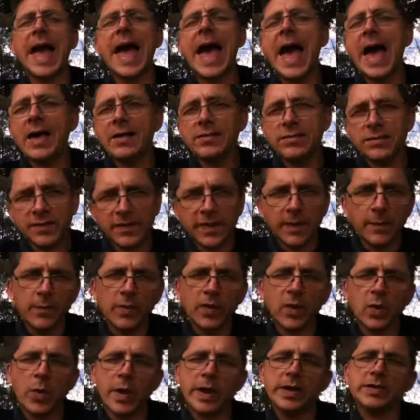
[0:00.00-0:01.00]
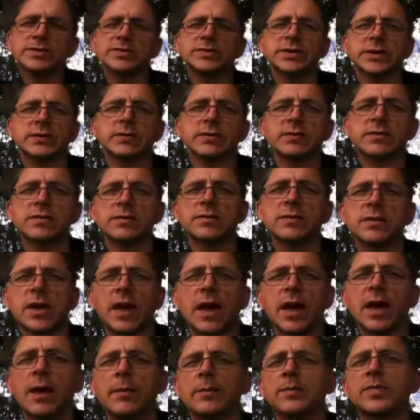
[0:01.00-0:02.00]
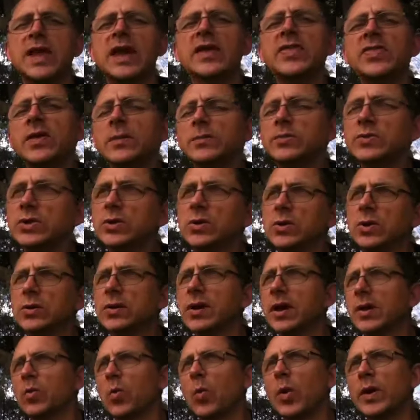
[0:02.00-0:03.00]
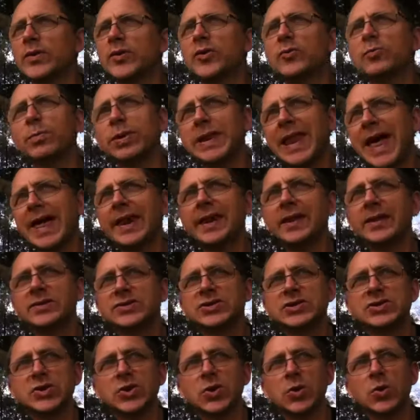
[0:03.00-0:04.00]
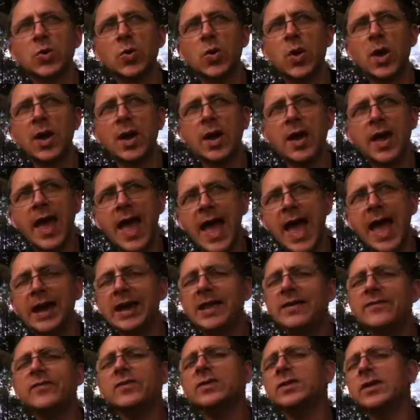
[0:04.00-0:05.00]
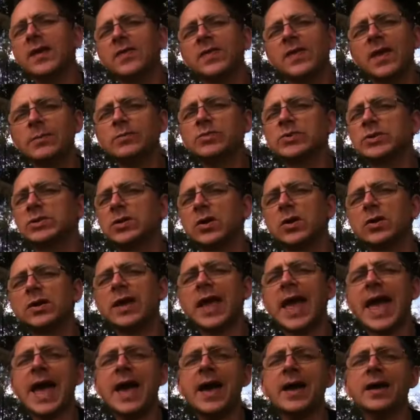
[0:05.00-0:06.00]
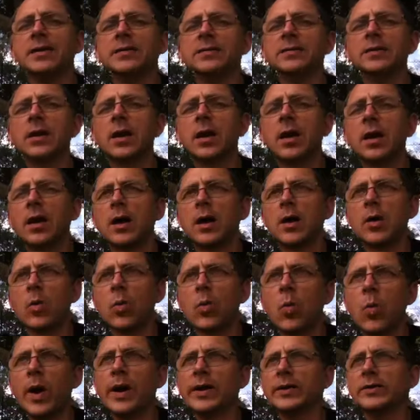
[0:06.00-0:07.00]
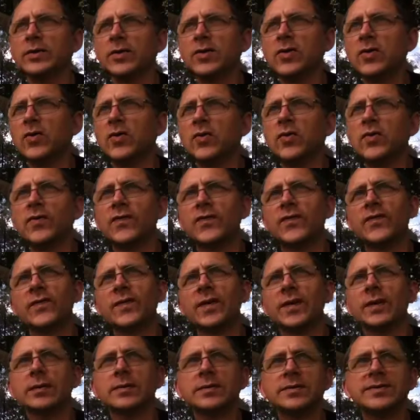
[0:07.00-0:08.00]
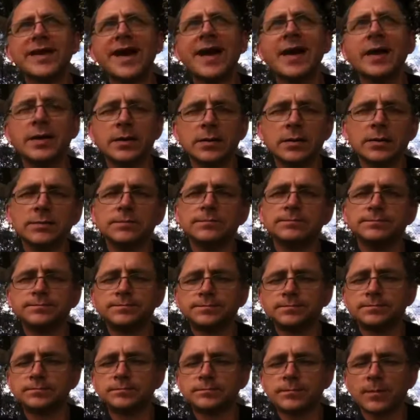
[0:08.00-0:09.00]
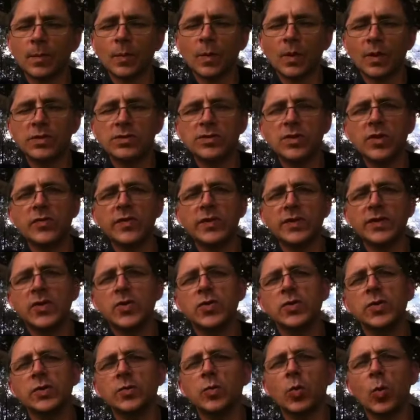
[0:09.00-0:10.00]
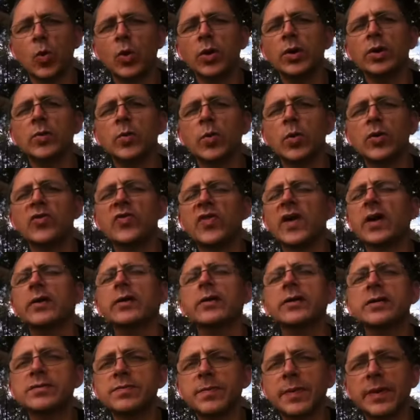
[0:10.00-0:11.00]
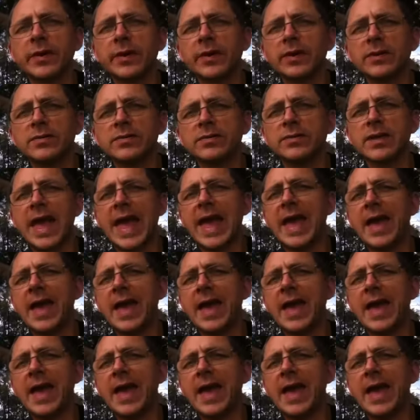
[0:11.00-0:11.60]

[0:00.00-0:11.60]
Ask them the questions. Get them to look at what you're planning to do, and even get them to look at what you've done, so that you can work with their experience.